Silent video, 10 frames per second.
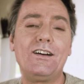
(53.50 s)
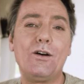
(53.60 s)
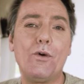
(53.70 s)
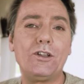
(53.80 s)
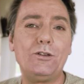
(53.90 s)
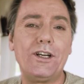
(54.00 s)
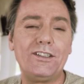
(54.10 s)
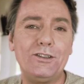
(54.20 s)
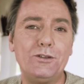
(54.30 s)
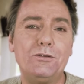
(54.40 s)
What do they
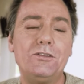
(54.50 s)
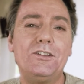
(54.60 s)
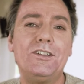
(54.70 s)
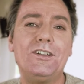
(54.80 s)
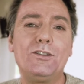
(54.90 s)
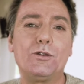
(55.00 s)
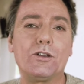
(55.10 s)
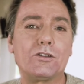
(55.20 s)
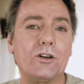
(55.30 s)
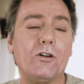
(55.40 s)
do to
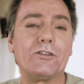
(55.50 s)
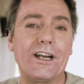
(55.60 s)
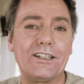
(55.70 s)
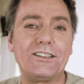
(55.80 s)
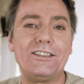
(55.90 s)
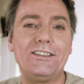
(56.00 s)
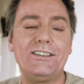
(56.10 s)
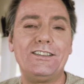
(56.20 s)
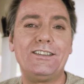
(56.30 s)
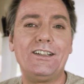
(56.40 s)
control their energy,
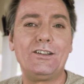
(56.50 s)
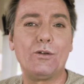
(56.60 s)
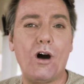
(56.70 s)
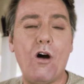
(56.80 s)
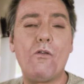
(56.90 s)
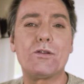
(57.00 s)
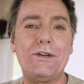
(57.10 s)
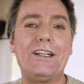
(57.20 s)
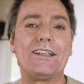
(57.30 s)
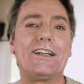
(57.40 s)
to always be
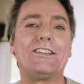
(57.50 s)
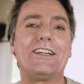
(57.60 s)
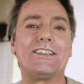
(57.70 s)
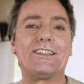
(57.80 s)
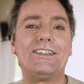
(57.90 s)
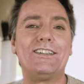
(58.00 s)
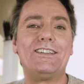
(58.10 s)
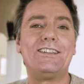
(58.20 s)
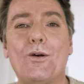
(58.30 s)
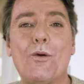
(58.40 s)
that energetic?
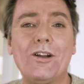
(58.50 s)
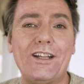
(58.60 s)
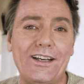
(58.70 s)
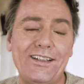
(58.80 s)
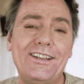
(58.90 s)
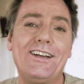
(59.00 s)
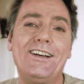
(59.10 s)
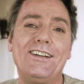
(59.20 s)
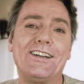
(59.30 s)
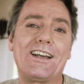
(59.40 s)
One day,
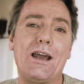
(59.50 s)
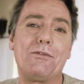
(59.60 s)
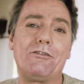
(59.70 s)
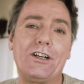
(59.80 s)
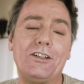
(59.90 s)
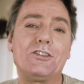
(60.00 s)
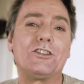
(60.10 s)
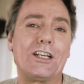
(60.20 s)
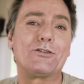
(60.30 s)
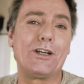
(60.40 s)
there came a very
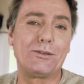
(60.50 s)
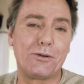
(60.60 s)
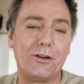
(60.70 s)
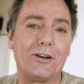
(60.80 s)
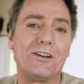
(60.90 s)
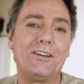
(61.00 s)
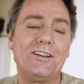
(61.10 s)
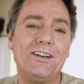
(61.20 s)
successful entrepreneur.